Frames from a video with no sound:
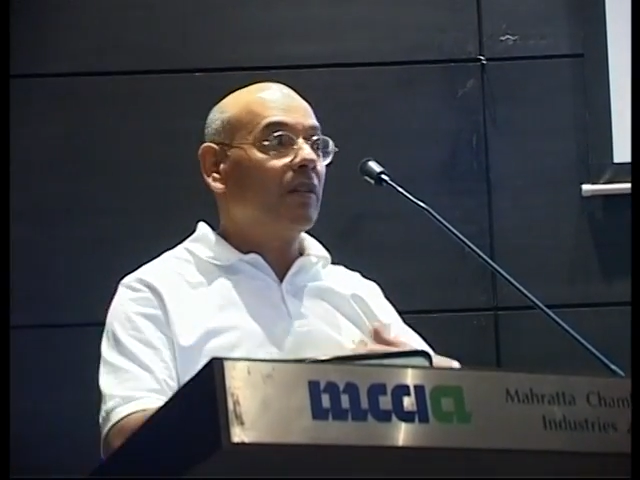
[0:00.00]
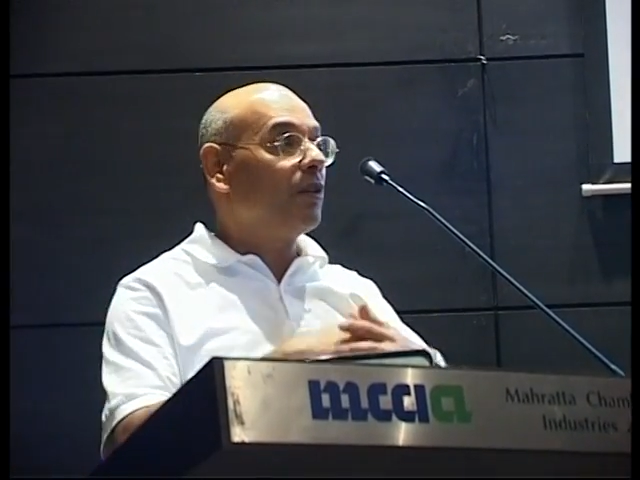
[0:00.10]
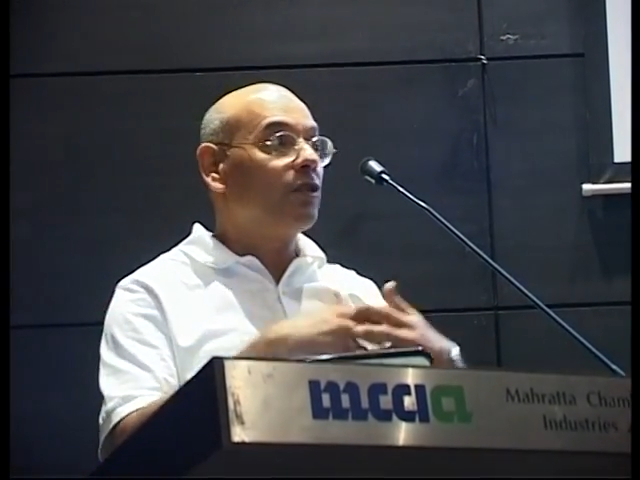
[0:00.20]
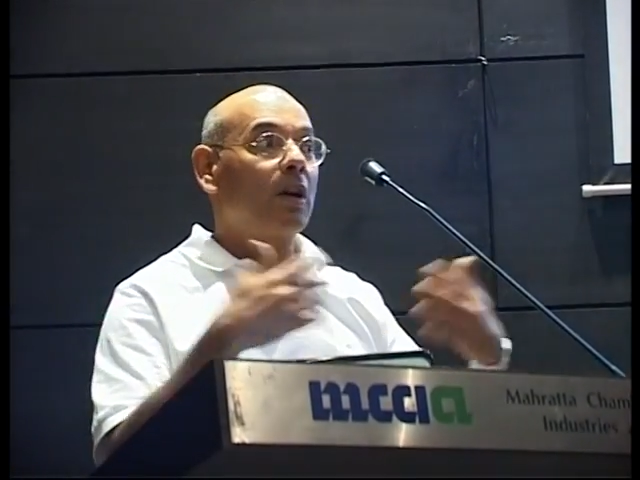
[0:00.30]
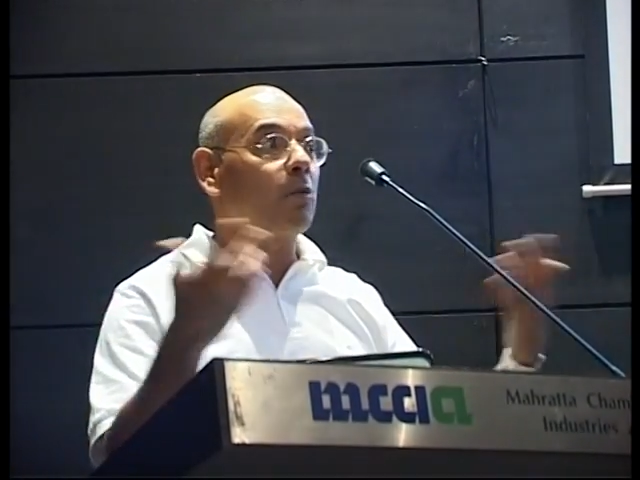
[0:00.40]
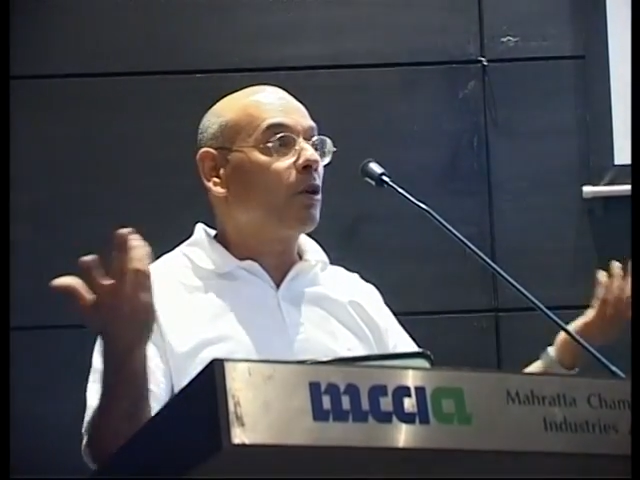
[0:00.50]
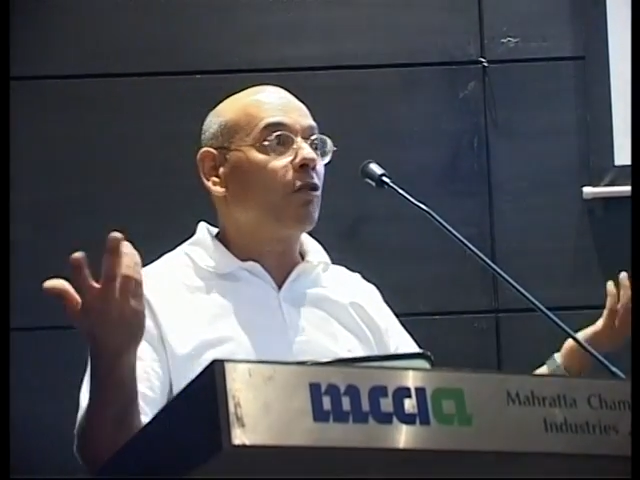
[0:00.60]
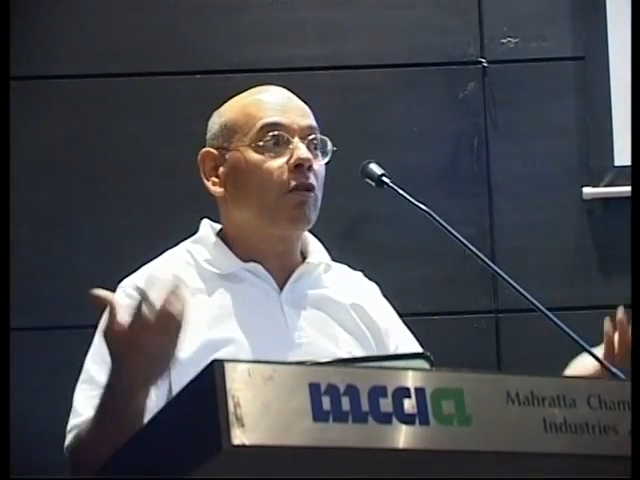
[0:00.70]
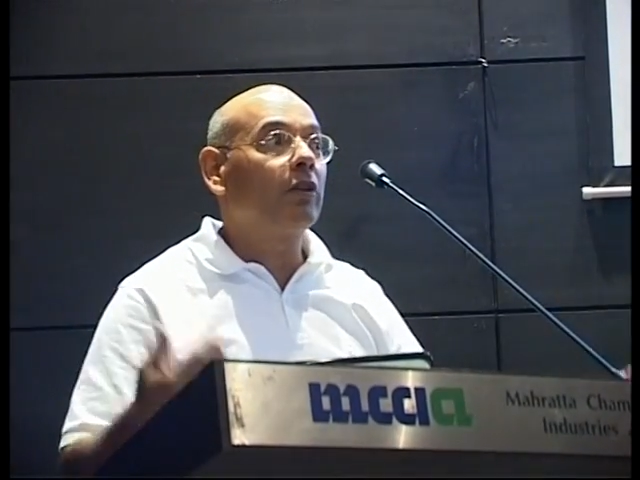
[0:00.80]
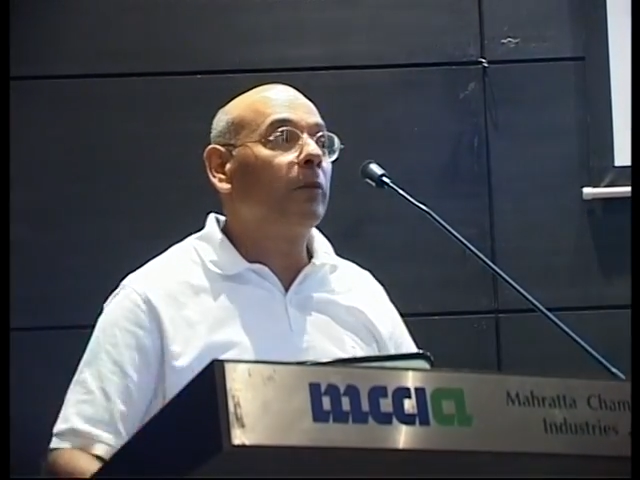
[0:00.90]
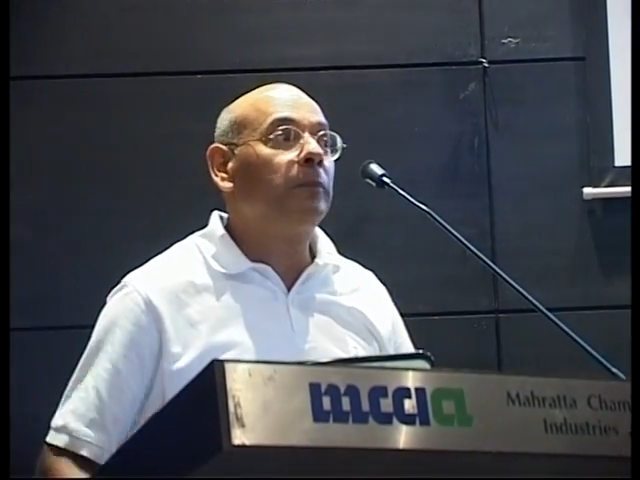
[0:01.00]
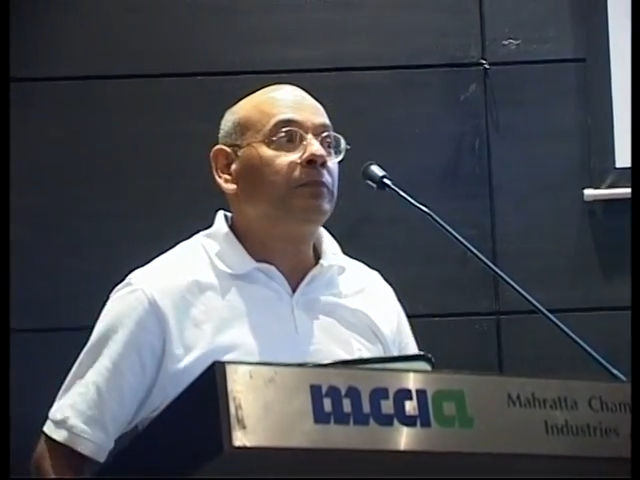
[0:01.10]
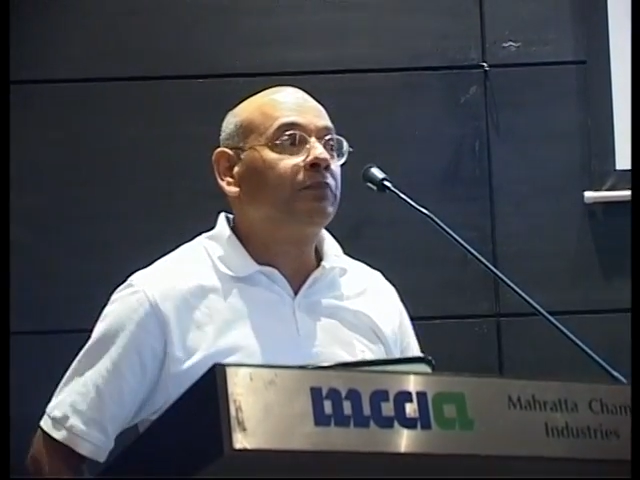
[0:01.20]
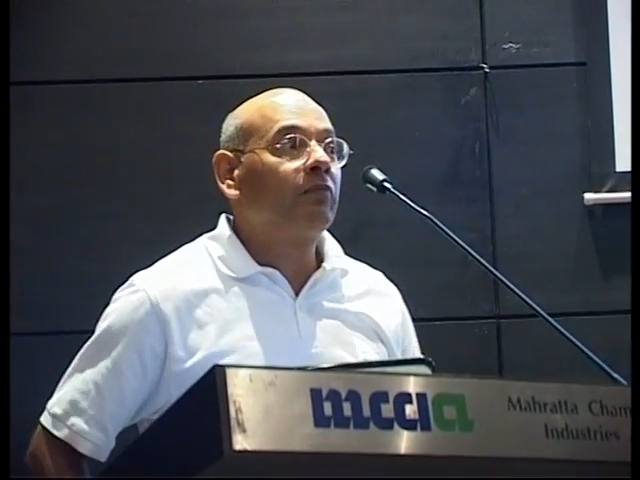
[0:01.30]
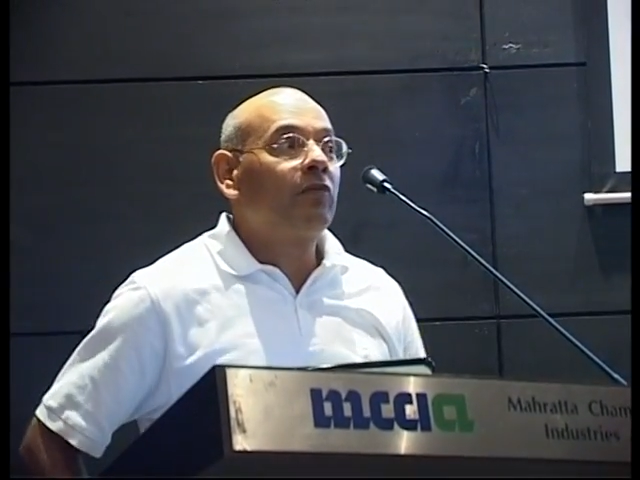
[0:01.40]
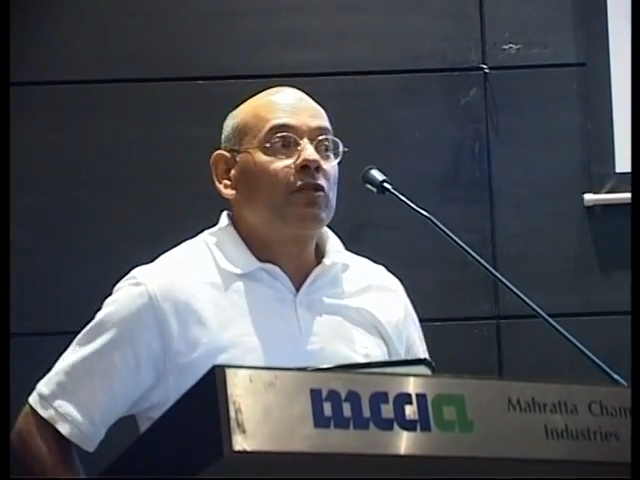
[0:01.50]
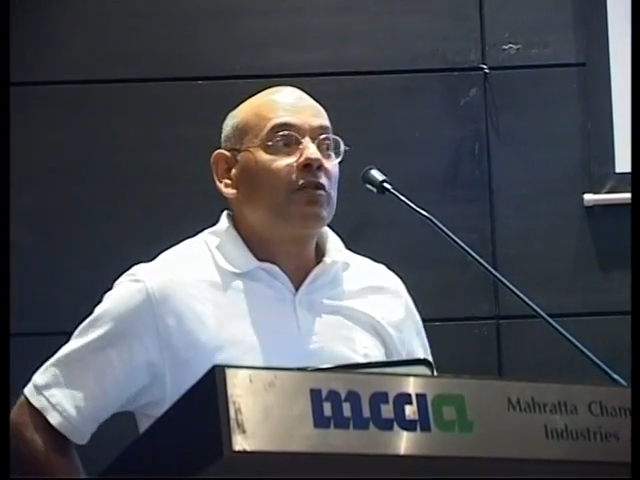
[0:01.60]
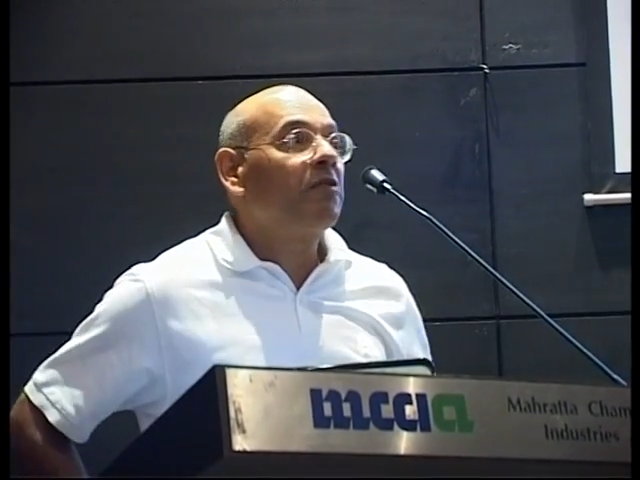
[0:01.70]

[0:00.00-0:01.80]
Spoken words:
It's round the clock now.